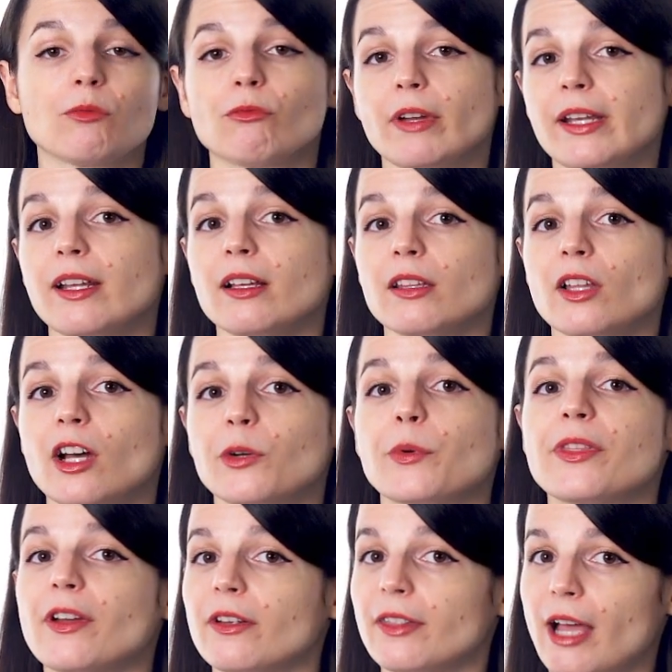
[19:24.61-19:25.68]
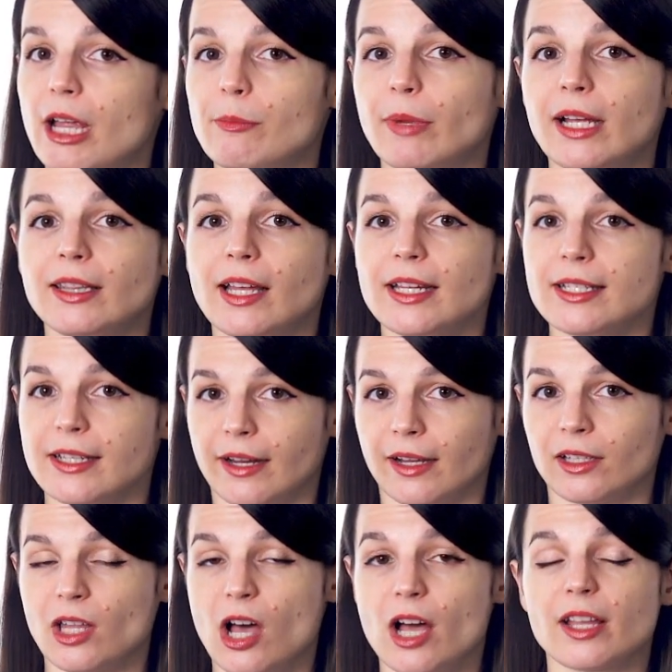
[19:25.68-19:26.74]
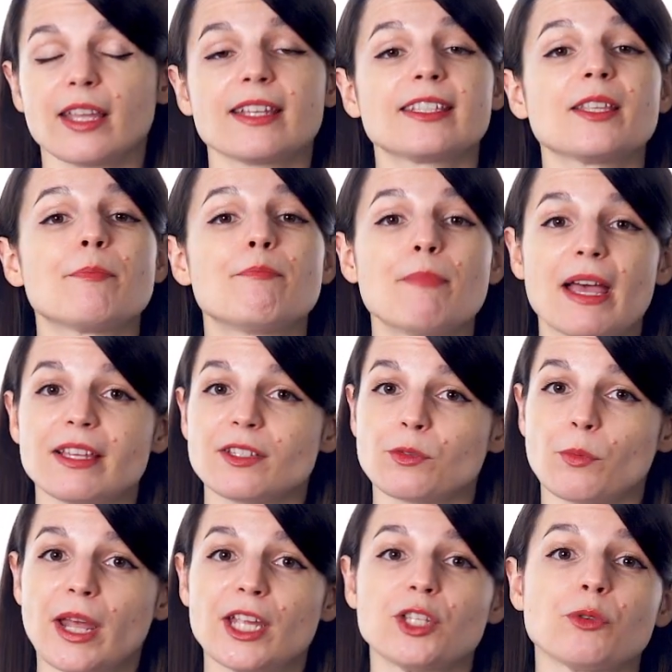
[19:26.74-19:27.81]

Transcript: Reading along with our line-by-line dialogue is the best way